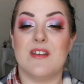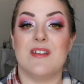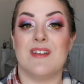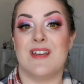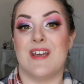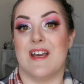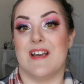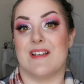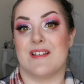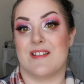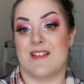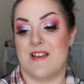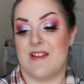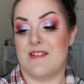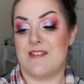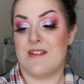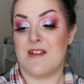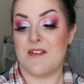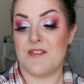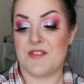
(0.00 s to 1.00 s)
yes,
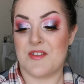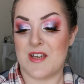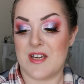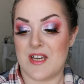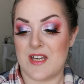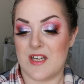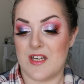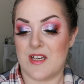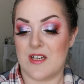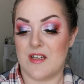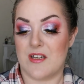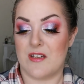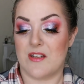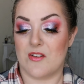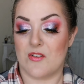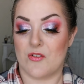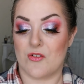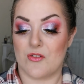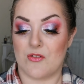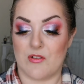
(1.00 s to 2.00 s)
another
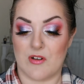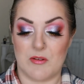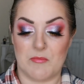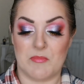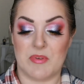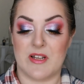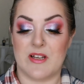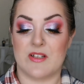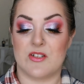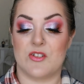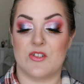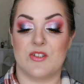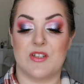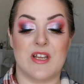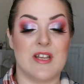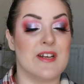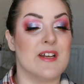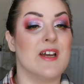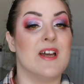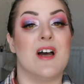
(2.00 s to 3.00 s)
cream blush
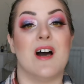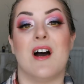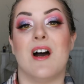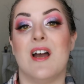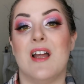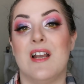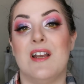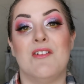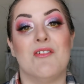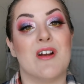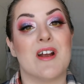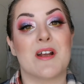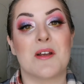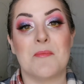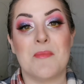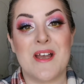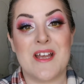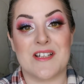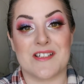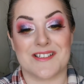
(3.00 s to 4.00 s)
that I highly
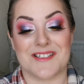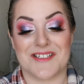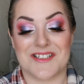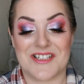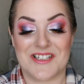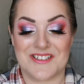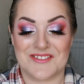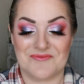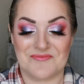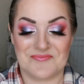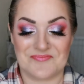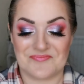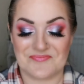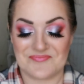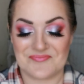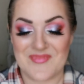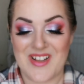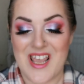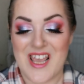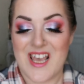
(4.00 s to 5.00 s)
recommend.
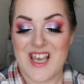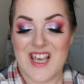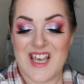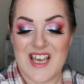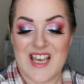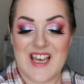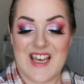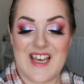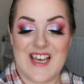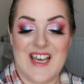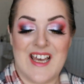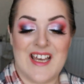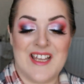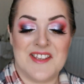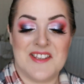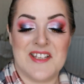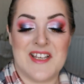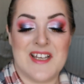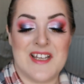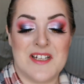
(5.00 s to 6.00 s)

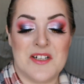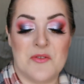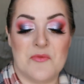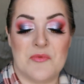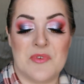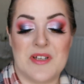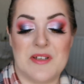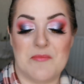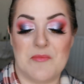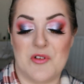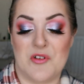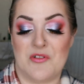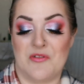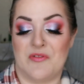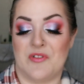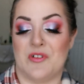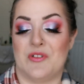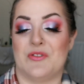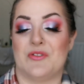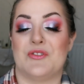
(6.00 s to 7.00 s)
And then we
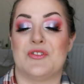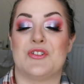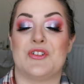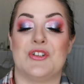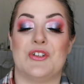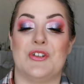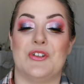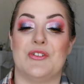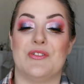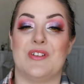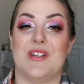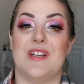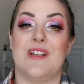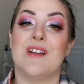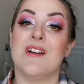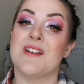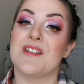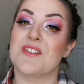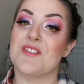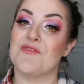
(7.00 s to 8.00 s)
move on to the
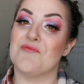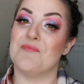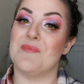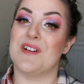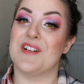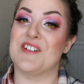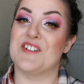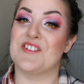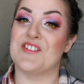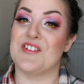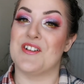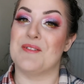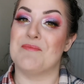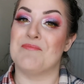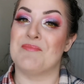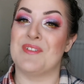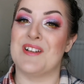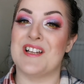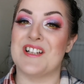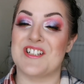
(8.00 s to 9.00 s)
last of my
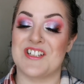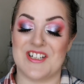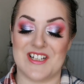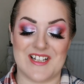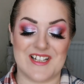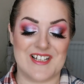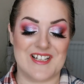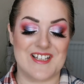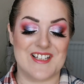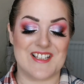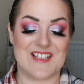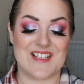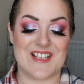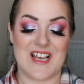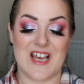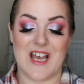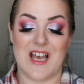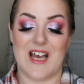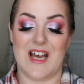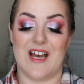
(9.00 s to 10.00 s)
cream blushes.
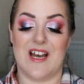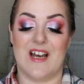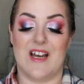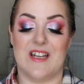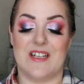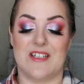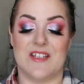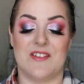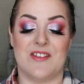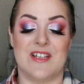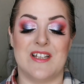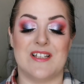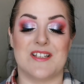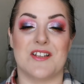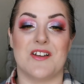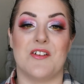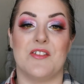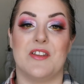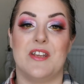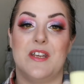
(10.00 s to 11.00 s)
And these
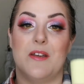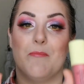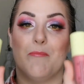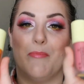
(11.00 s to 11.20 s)
are the